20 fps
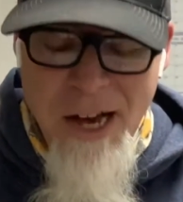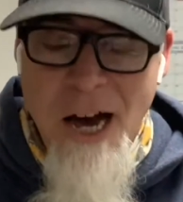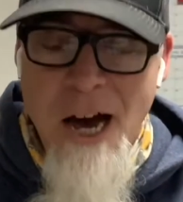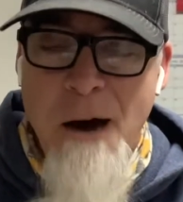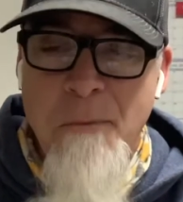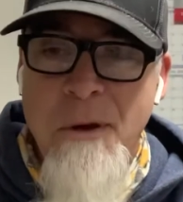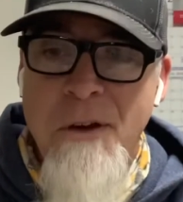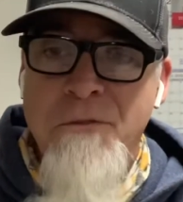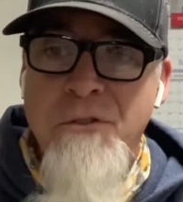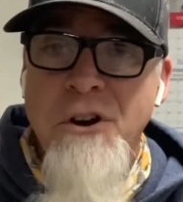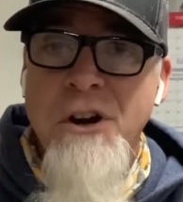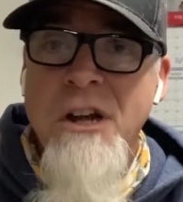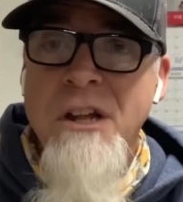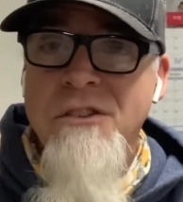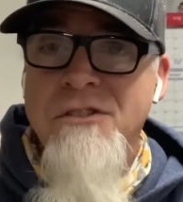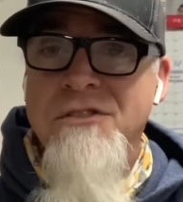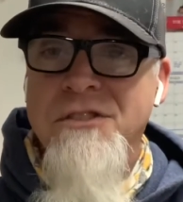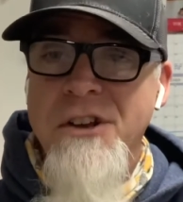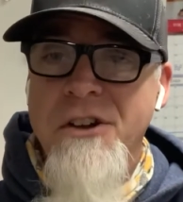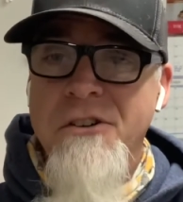If you're
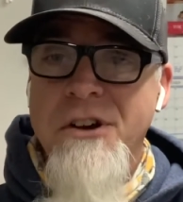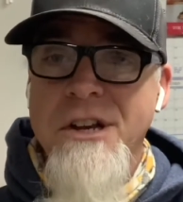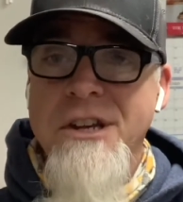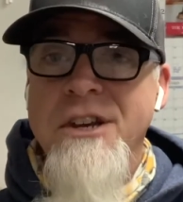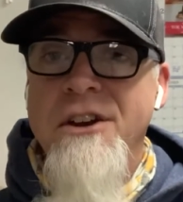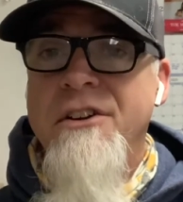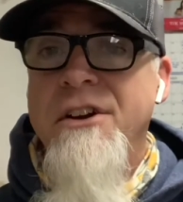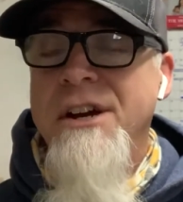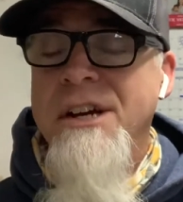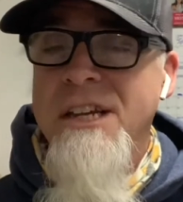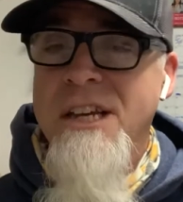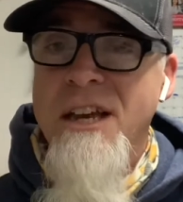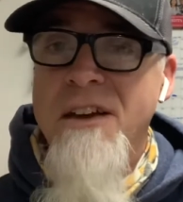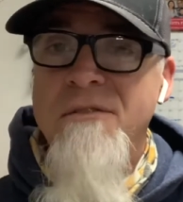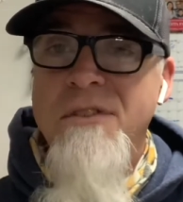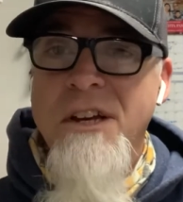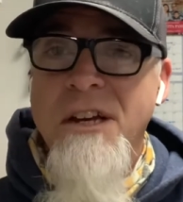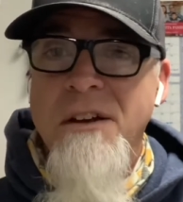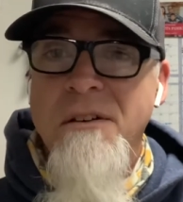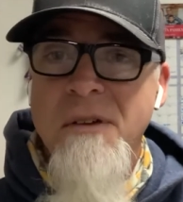considering year-end
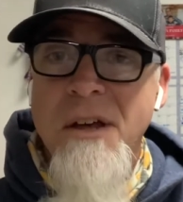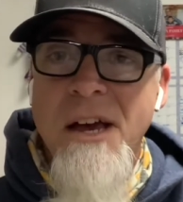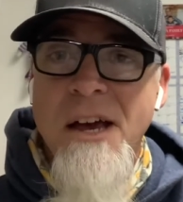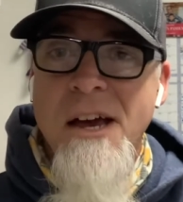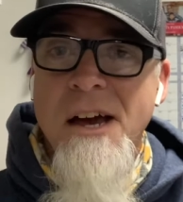giving,